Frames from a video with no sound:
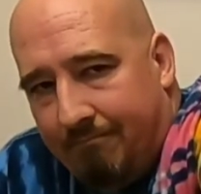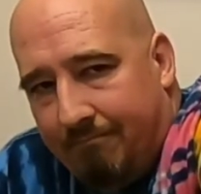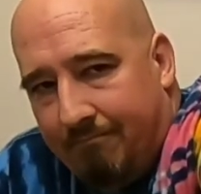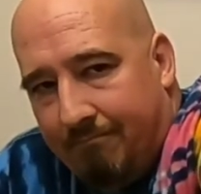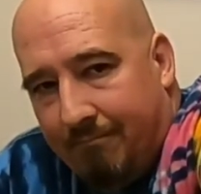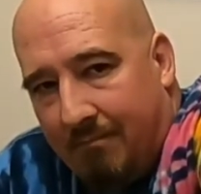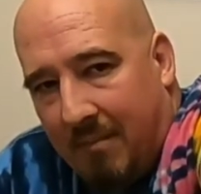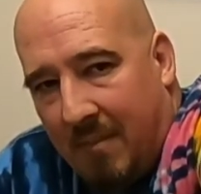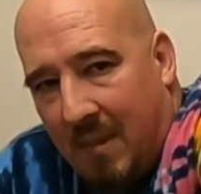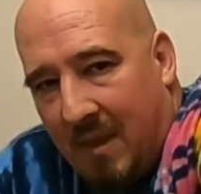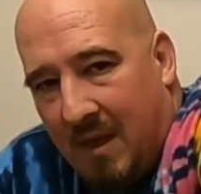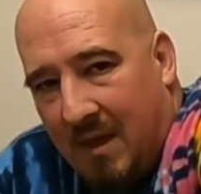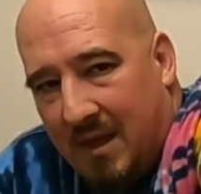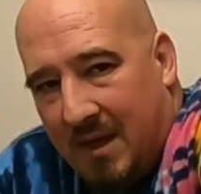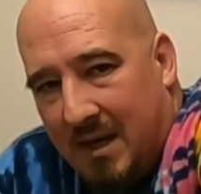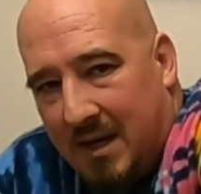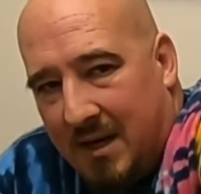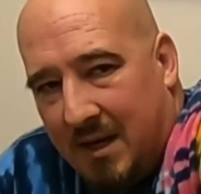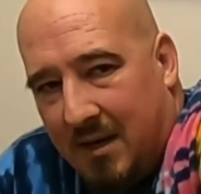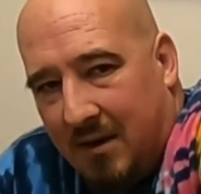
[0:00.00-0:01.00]
I
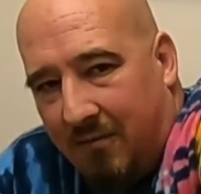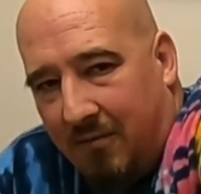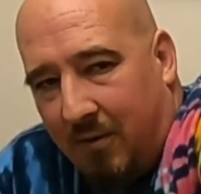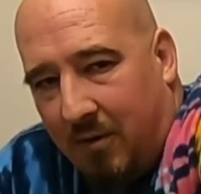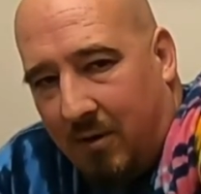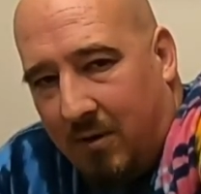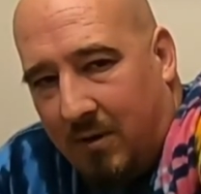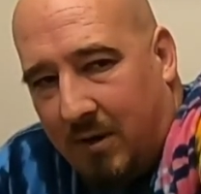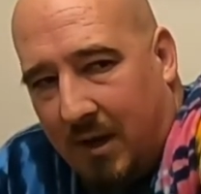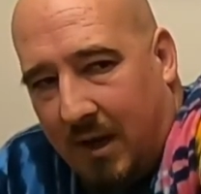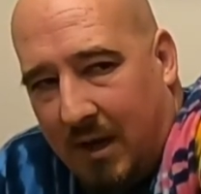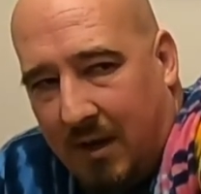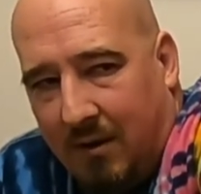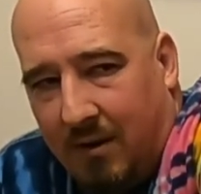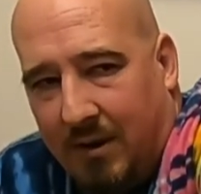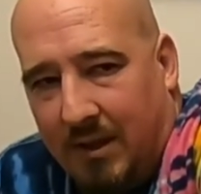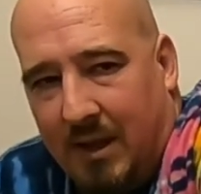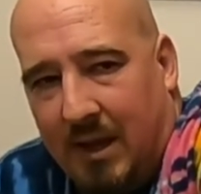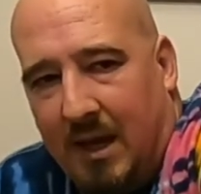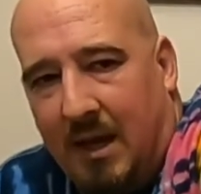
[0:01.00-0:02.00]
didn't get a very good head
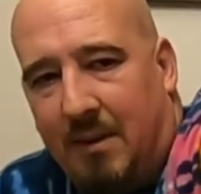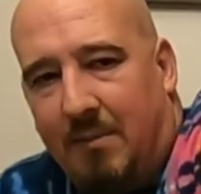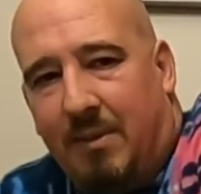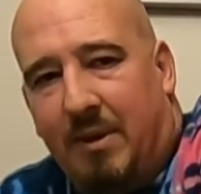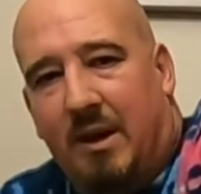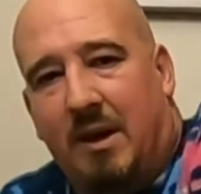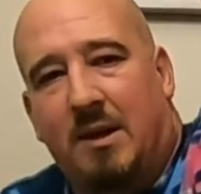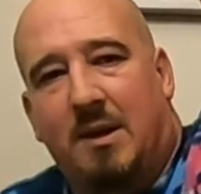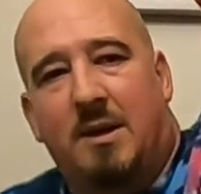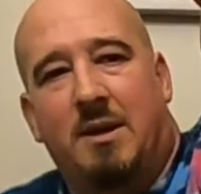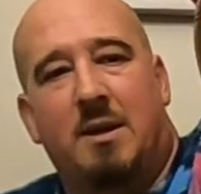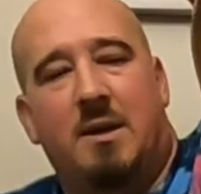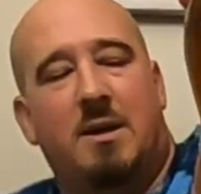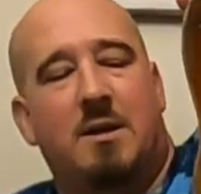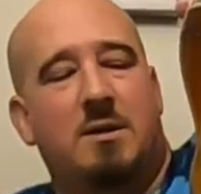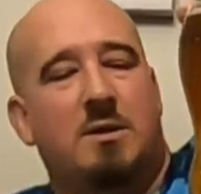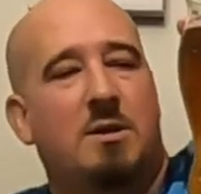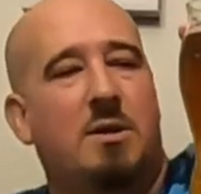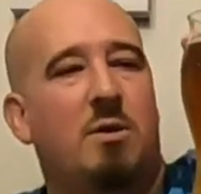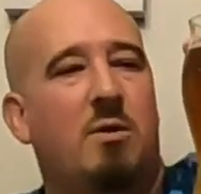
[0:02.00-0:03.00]
on that, but I didn't
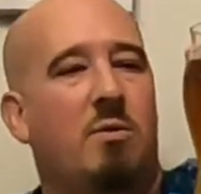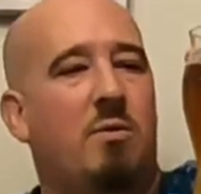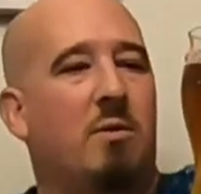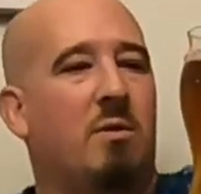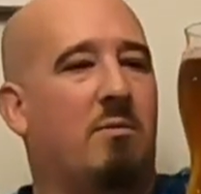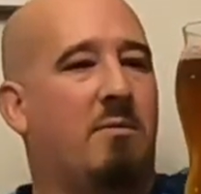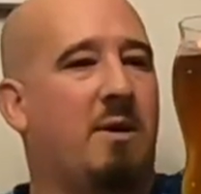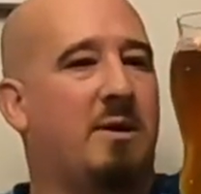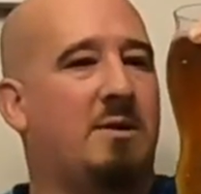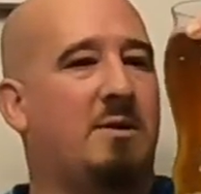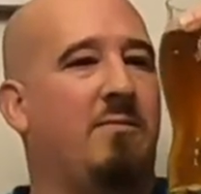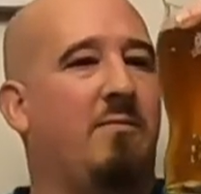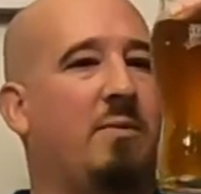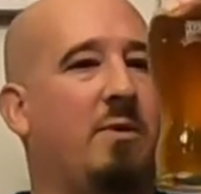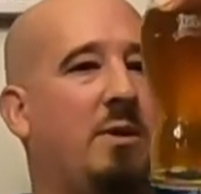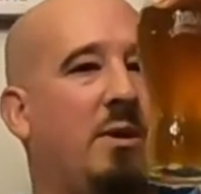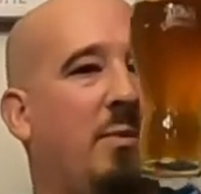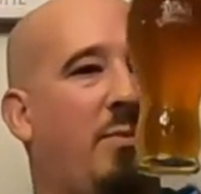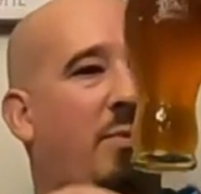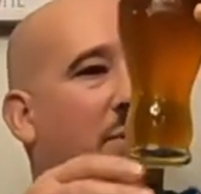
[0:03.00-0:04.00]
get too aggressive with the